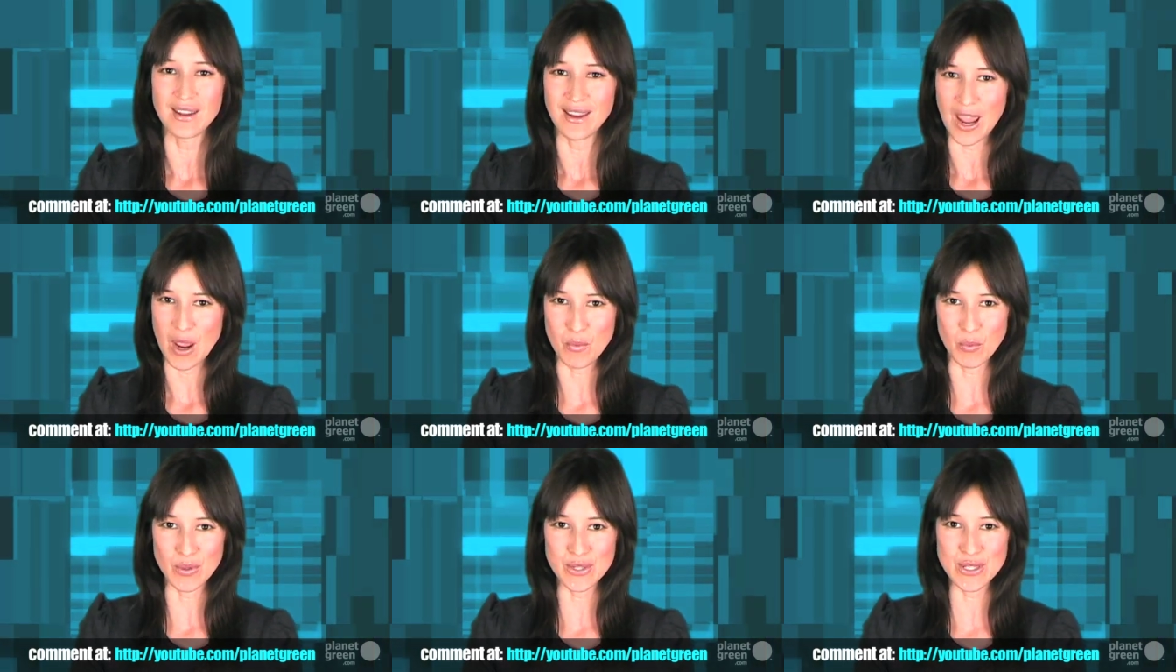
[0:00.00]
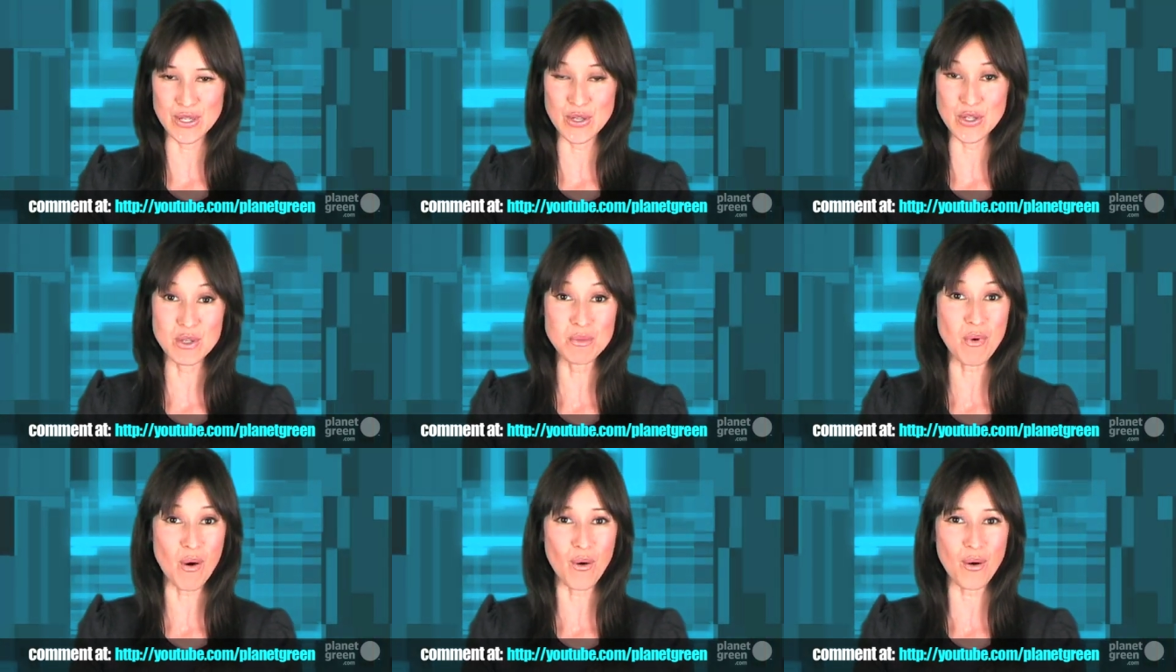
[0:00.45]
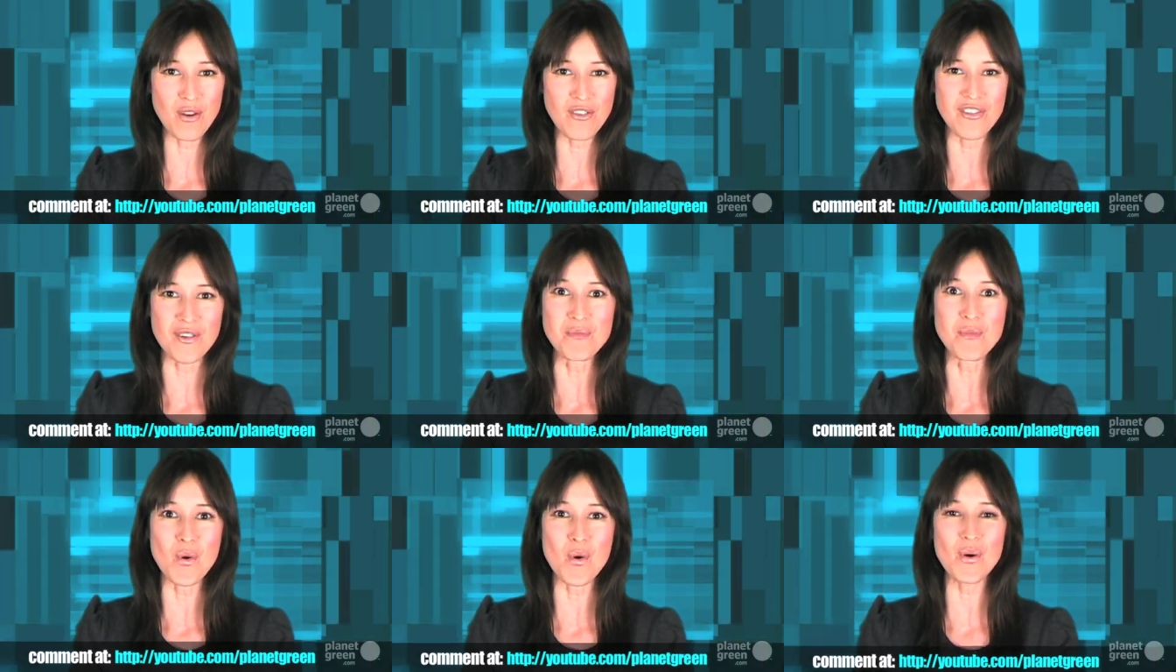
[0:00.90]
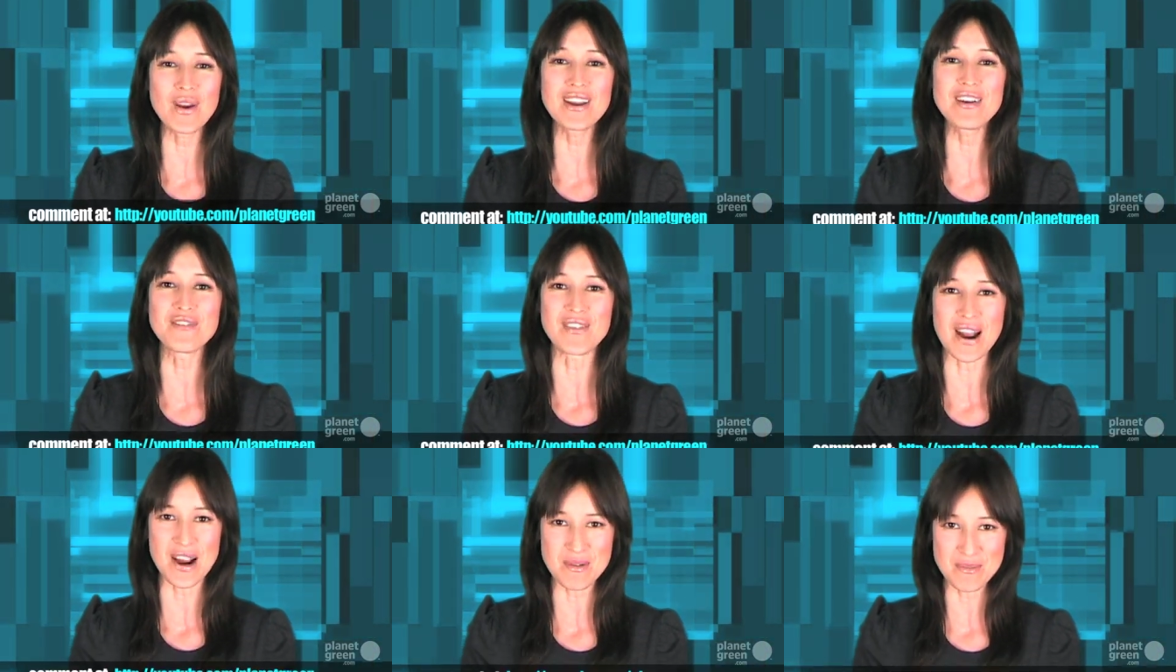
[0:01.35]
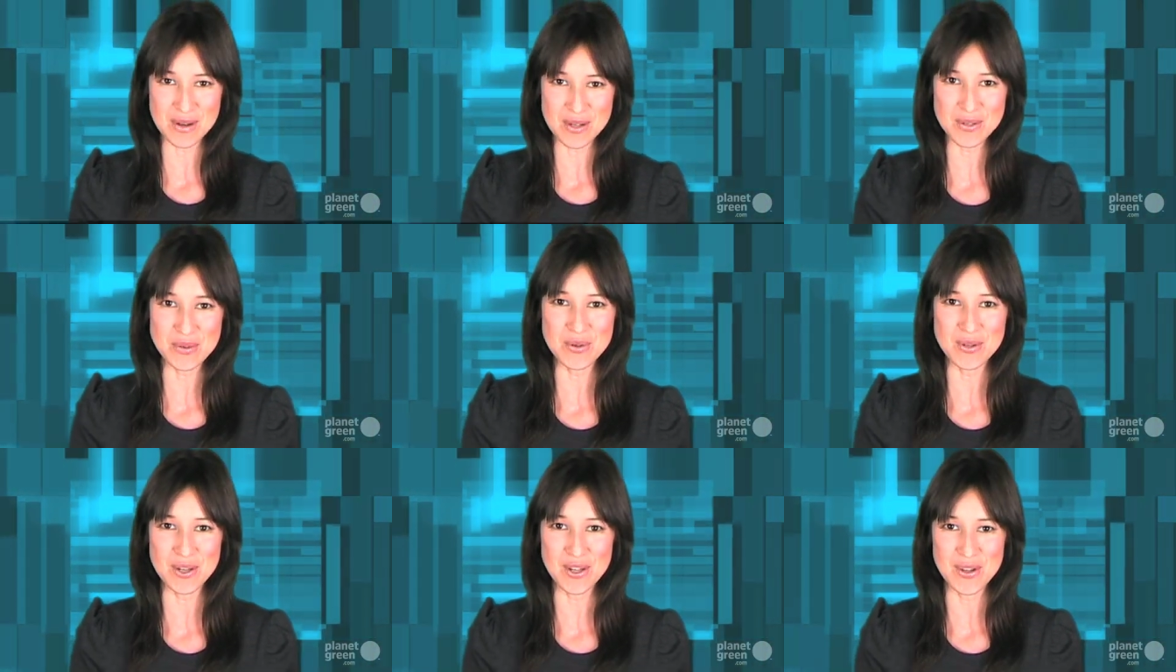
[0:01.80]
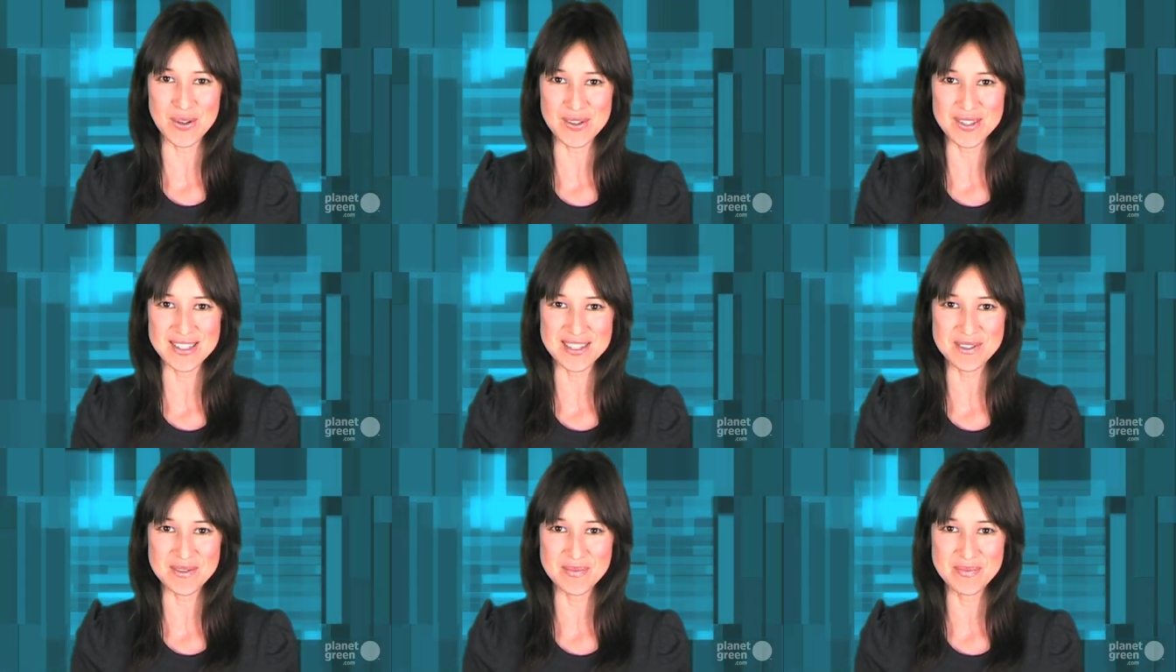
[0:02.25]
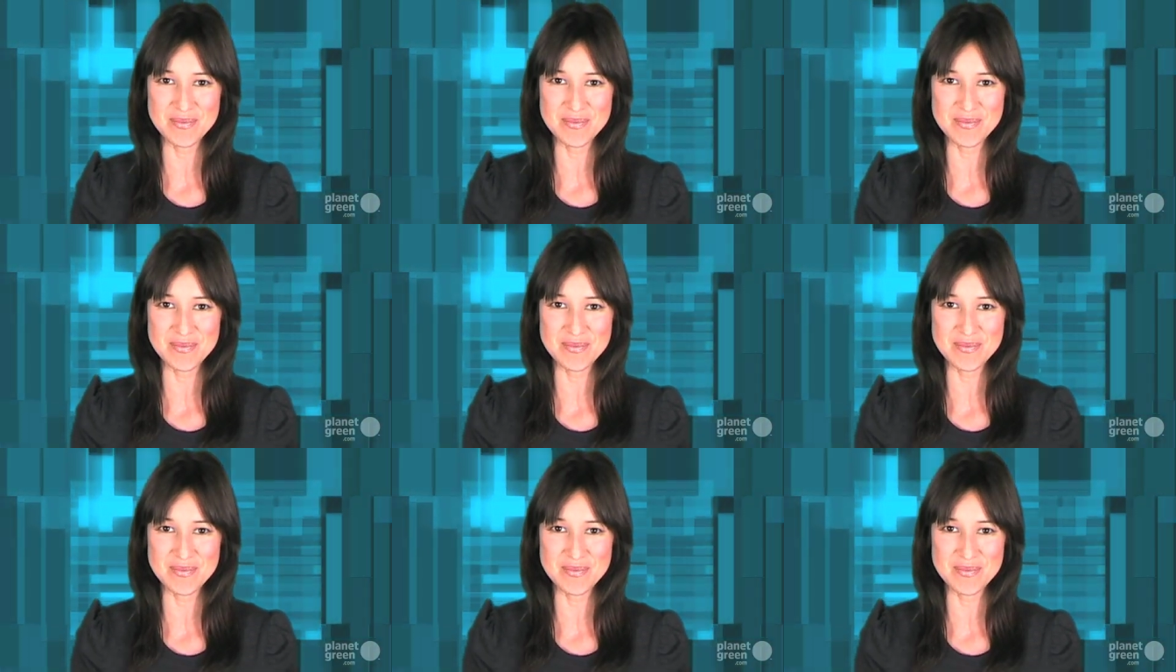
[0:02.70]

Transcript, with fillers: and we'll see you tomorrow for more environmental news.